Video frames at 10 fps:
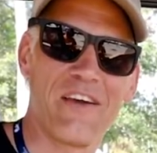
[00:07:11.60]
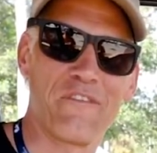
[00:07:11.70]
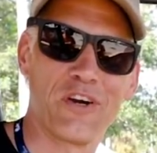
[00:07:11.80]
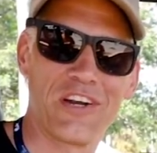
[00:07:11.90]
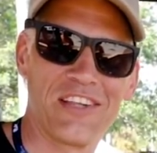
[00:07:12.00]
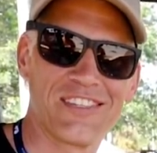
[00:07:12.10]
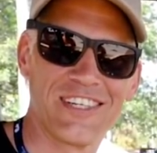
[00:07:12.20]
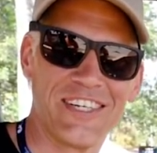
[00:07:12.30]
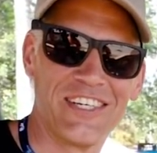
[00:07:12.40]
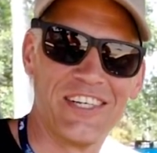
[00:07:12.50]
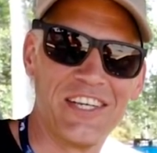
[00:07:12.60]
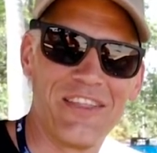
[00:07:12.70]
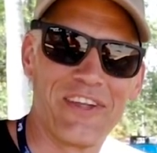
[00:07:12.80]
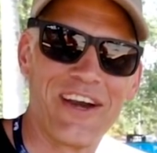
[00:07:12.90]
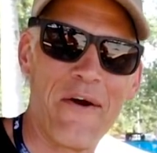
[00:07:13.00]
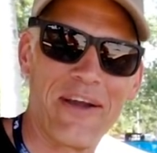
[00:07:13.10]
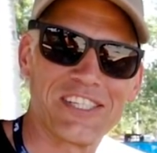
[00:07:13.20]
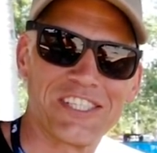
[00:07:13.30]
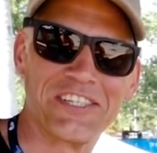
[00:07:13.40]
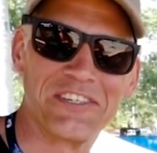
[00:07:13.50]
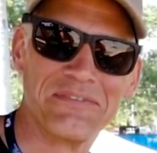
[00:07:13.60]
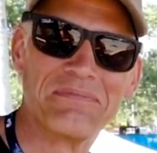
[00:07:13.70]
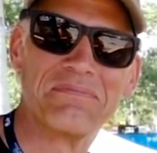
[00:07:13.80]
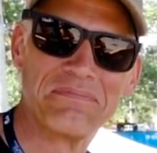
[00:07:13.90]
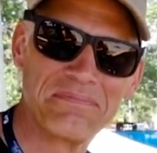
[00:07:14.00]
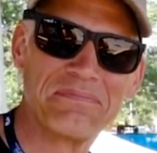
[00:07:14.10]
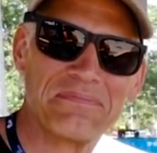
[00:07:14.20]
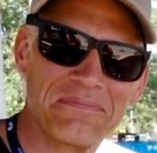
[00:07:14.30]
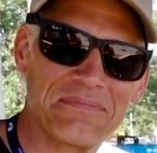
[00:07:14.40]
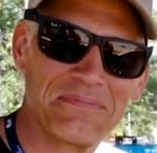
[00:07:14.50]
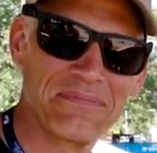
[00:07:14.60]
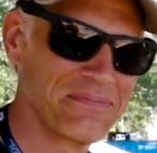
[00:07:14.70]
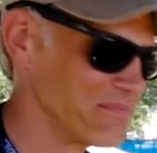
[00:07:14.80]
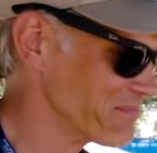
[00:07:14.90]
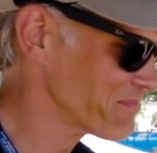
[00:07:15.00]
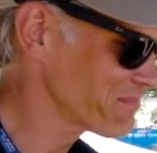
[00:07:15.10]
effortlessly in either direction. Wow.